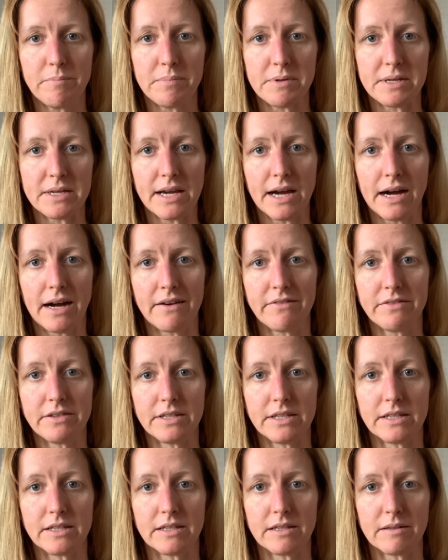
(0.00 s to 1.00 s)
be
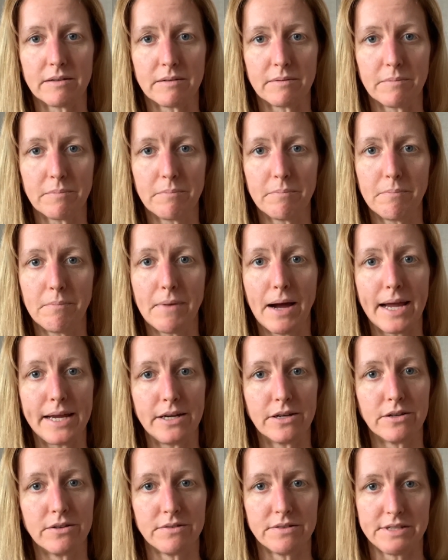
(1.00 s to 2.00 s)
having
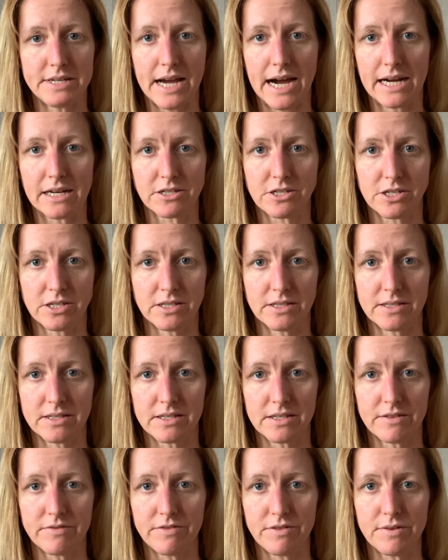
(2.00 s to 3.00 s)
minor
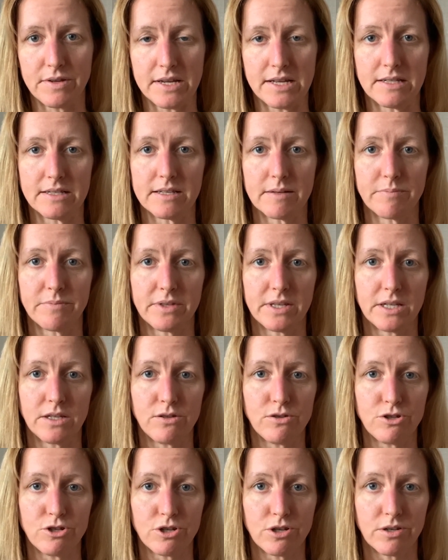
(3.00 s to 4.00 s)
reactions if you eat
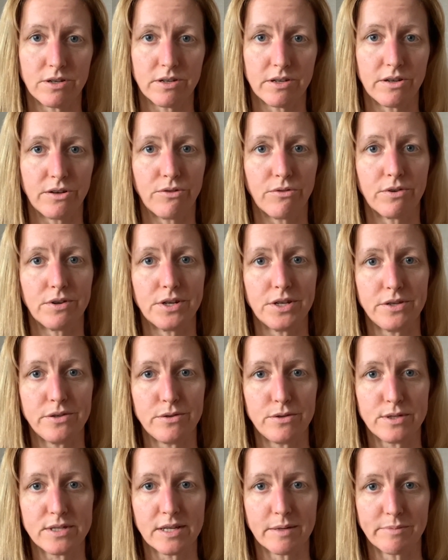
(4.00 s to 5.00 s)
something you shouldn't or
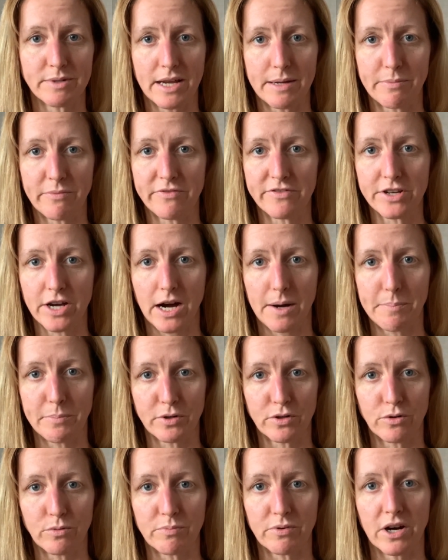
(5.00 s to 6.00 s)
use some type of
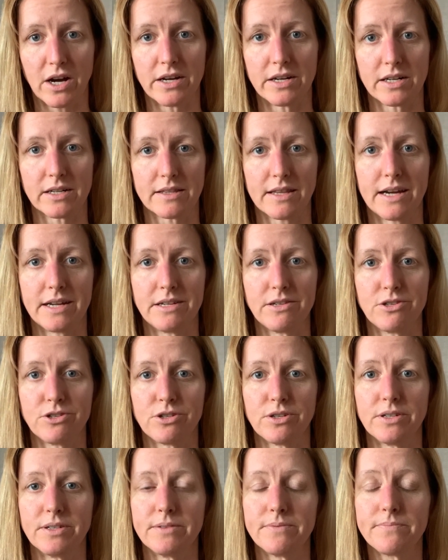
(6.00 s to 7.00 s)
topical product that you
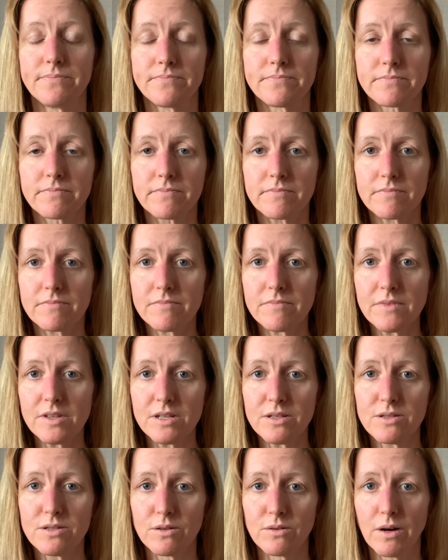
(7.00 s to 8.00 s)
shouldn't.
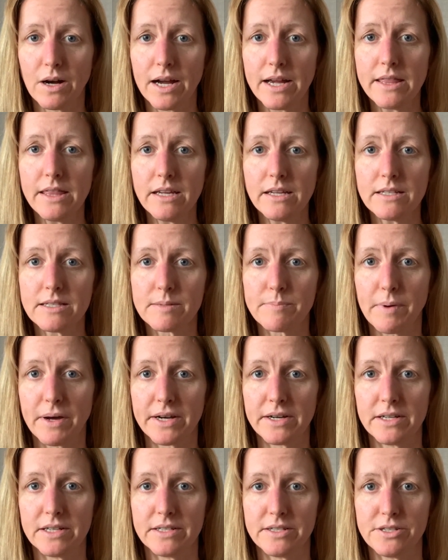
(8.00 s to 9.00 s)
So I think it's
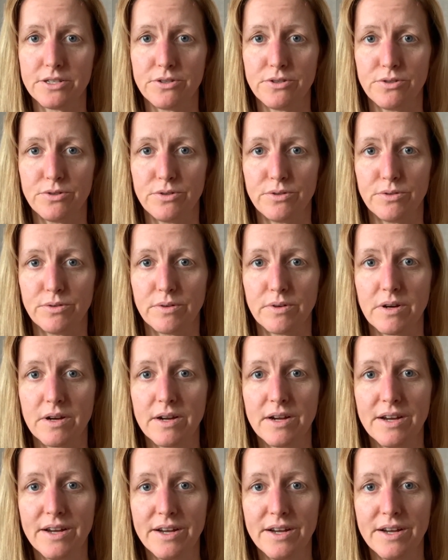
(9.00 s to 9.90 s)
better to,